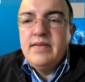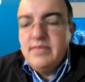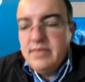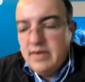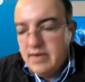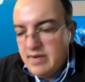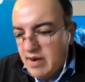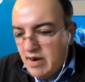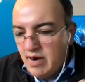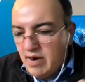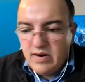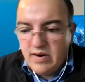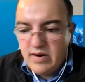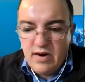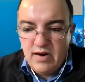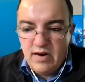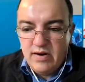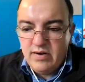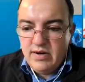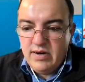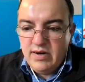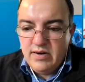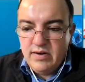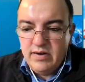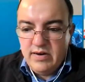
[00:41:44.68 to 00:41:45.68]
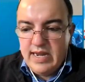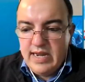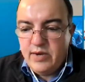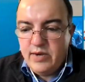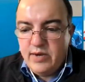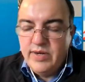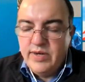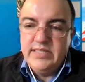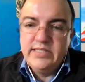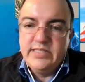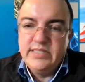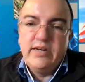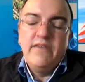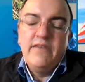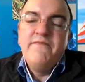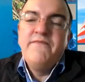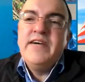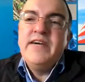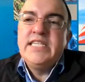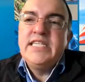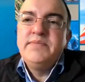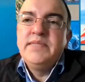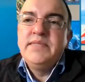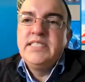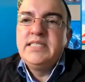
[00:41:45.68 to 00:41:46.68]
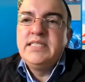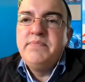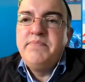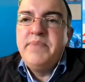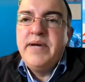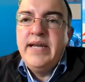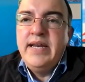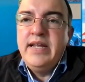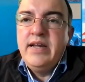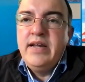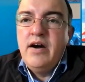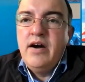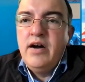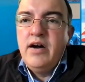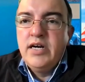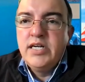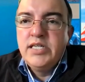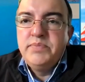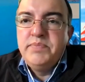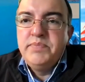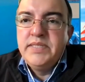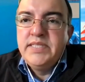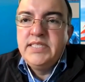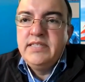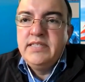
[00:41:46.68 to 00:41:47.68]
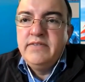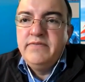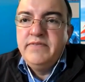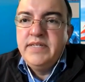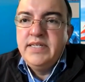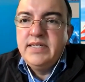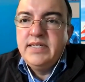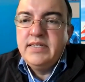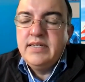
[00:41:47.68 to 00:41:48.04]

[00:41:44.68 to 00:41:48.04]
our equities, our investments, depending on our specific